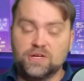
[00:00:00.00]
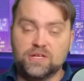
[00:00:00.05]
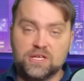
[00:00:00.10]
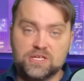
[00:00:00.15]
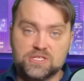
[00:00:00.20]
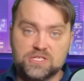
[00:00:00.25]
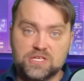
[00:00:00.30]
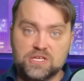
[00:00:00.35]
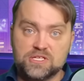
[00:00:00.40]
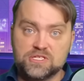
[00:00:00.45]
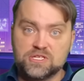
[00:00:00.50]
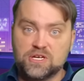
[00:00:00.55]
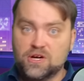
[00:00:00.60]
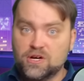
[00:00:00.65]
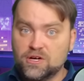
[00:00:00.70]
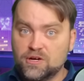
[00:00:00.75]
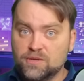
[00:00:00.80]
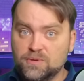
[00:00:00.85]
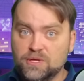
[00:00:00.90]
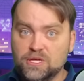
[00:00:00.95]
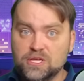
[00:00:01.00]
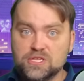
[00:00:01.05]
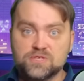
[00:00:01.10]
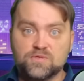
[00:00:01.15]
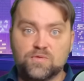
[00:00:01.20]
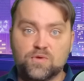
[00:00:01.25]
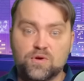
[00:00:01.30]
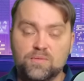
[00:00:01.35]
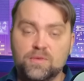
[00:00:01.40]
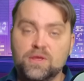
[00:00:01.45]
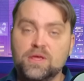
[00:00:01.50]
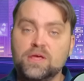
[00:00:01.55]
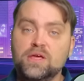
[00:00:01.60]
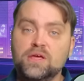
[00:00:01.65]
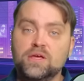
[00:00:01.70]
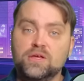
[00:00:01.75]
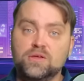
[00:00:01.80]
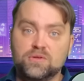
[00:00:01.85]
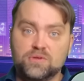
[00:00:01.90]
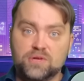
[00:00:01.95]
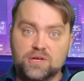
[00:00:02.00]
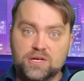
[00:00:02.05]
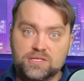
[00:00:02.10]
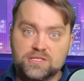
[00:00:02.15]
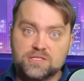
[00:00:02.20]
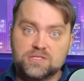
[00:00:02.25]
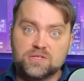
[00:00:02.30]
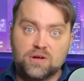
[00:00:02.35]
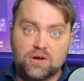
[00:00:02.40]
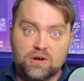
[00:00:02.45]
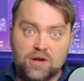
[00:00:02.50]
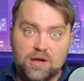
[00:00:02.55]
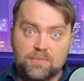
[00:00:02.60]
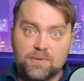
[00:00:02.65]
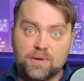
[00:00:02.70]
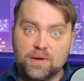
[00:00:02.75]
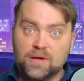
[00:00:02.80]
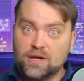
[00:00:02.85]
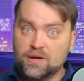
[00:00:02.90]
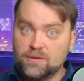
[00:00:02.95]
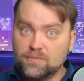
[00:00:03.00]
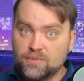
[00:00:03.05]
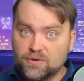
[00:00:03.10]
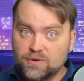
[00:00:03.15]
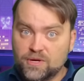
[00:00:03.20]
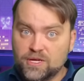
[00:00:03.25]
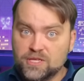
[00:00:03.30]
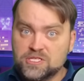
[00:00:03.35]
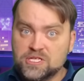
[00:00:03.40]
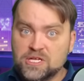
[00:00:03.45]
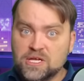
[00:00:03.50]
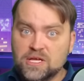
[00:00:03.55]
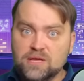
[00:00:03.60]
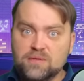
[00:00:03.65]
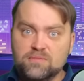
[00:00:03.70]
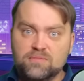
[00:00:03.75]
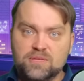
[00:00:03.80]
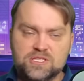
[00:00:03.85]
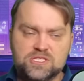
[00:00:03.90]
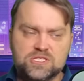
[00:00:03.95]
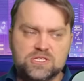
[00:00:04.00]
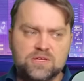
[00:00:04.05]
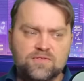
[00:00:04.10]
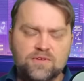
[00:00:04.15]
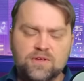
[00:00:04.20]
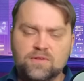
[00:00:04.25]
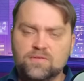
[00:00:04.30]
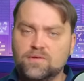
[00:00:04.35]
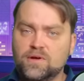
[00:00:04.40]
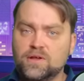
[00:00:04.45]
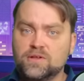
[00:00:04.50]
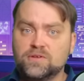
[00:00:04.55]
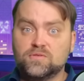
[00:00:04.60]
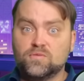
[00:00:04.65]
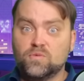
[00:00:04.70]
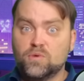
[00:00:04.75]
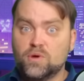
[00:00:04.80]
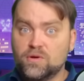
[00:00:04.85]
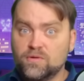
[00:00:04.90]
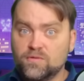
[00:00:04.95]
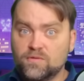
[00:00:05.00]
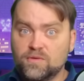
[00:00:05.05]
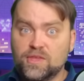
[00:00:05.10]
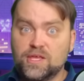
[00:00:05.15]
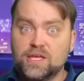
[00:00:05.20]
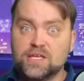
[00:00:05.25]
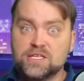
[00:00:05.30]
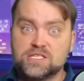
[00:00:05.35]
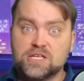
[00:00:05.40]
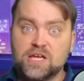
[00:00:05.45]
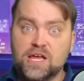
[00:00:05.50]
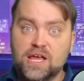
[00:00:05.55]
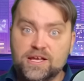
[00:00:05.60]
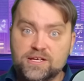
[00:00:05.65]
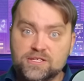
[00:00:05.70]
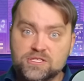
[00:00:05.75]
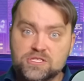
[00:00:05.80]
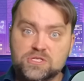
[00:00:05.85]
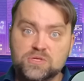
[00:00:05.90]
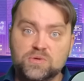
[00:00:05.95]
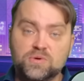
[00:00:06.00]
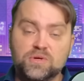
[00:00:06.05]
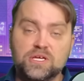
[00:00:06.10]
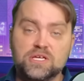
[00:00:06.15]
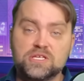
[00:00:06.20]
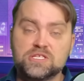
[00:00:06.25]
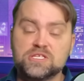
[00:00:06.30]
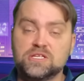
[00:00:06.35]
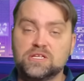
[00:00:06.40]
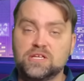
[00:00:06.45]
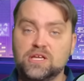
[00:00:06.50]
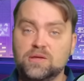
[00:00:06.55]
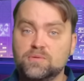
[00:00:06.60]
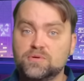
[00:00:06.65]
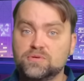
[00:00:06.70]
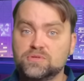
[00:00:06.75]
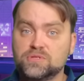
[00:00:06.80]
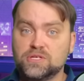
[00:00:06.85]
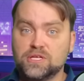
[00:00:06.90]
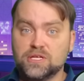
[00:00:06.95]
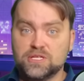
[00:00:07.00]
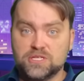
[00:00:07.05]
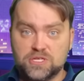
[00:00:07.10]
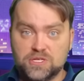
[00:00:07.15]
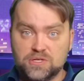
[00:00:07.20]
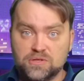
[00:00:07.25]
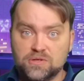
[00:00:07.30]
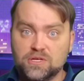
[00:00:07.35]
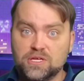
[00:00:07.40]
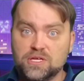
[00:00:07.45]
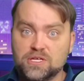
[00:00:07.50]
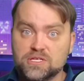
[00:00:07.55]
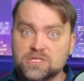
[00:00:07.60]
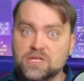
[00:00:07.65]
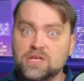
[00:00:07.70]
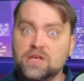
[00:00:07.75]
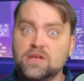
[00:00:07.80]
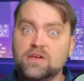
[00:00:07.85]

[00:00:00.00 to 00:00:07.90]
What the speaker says: Yes, he is Arab, he is from United Arab Emirates, but something went wrong with his health, so he is unable to continue his